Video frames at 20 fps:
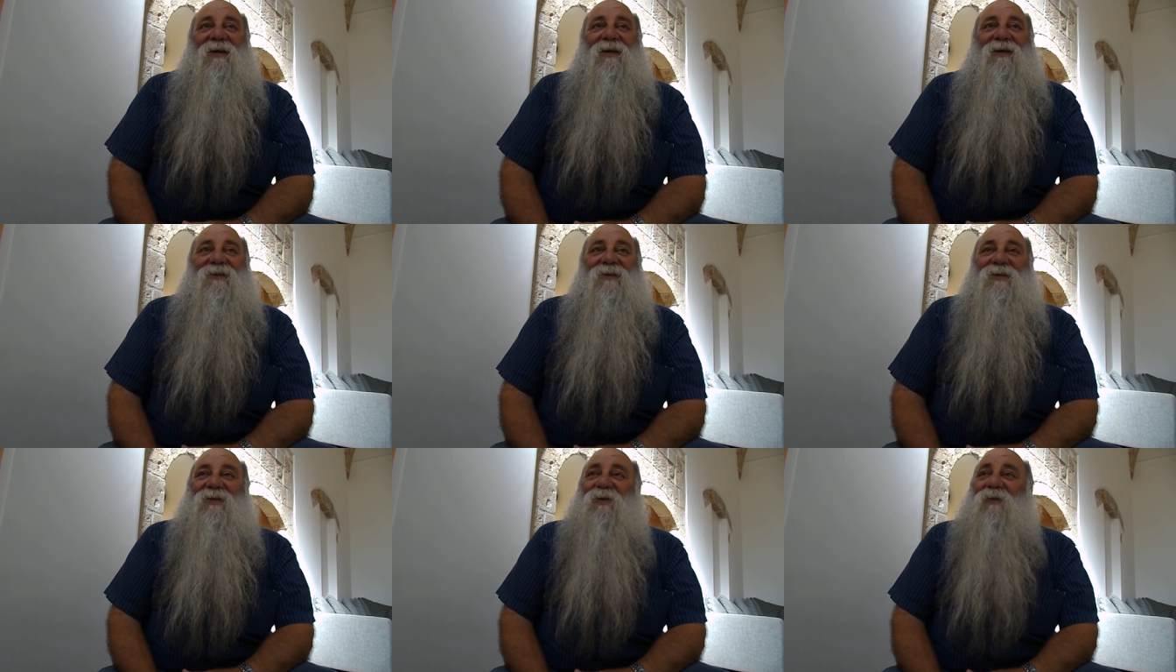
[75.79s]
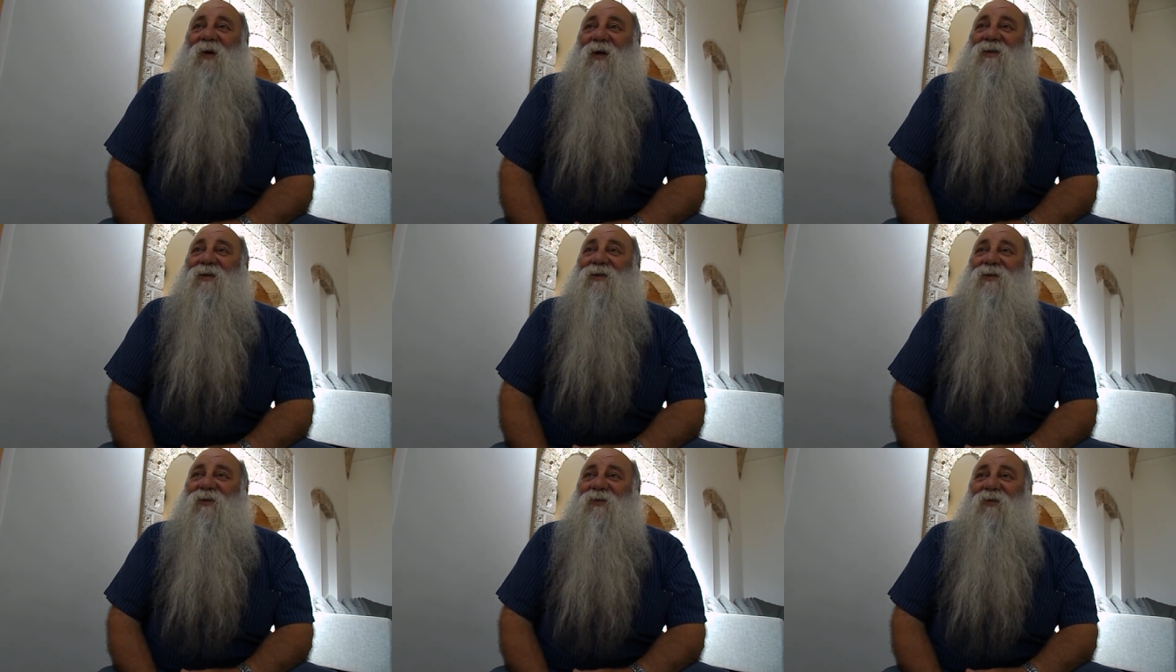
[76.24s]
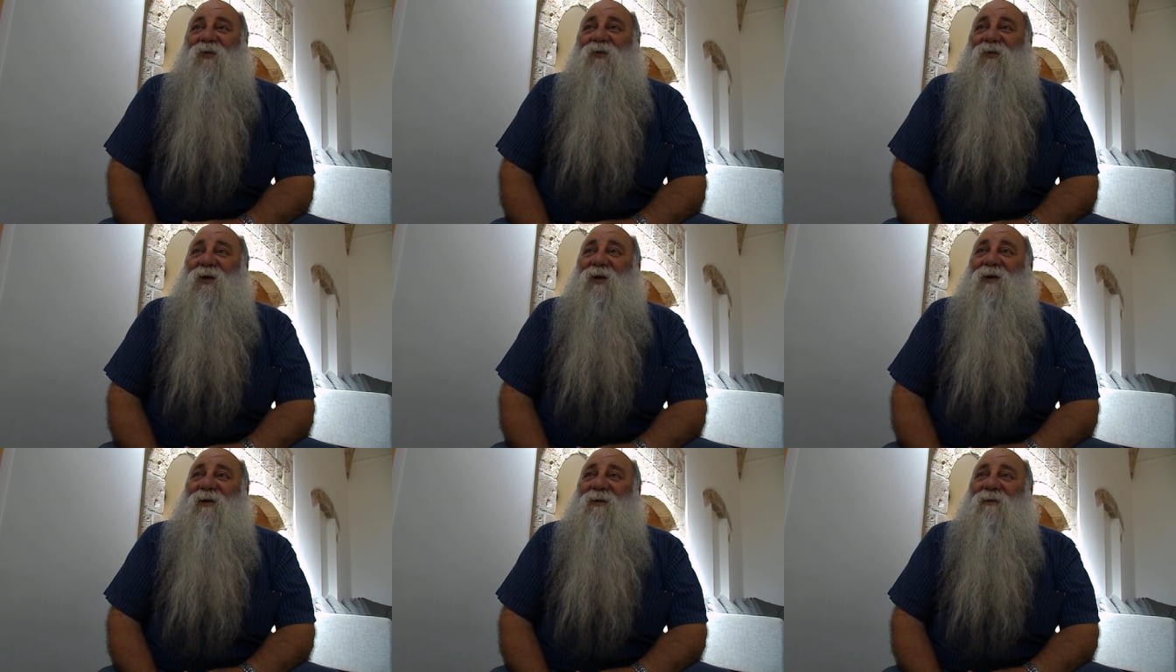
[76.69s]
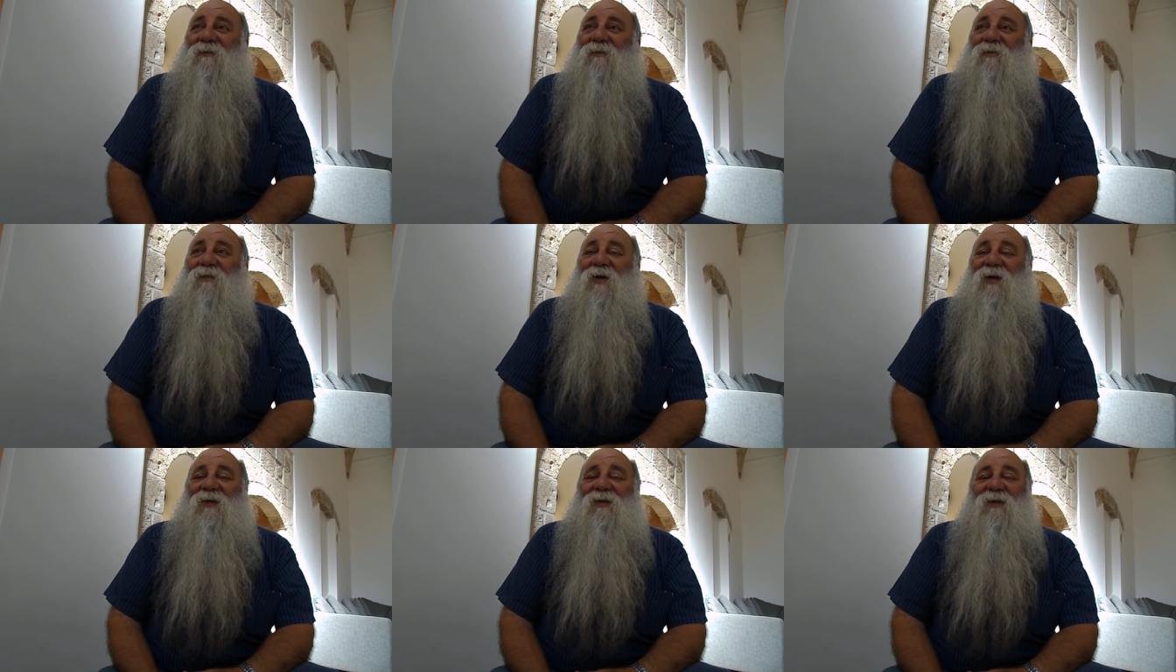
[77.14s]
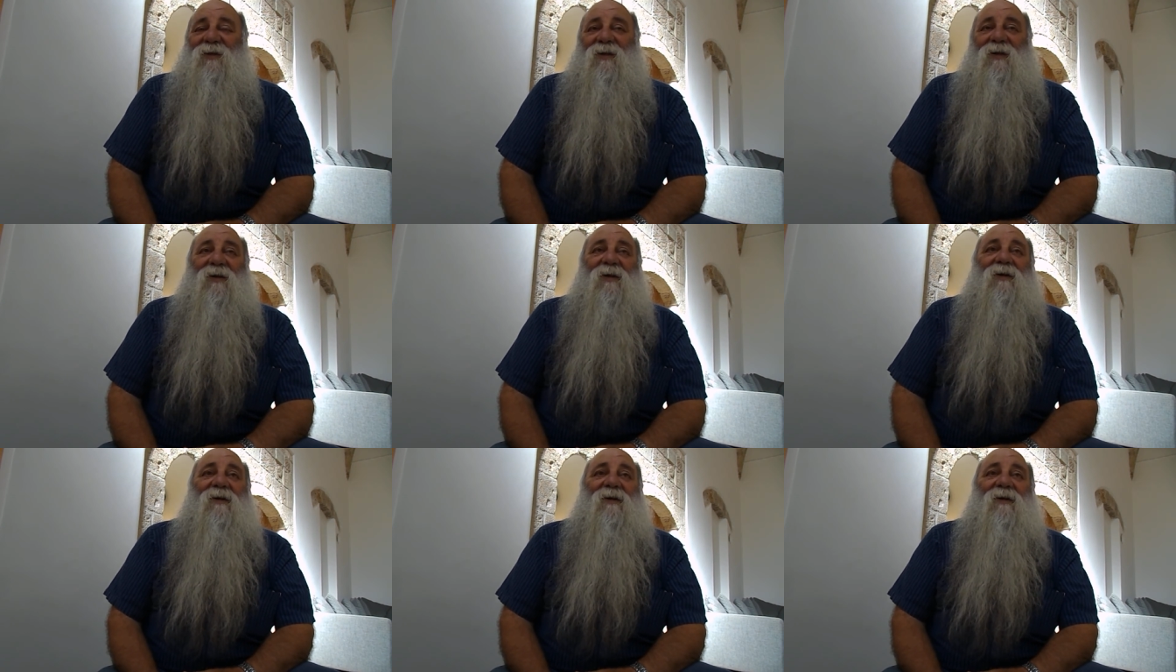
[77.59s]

It is quite a story, but uh,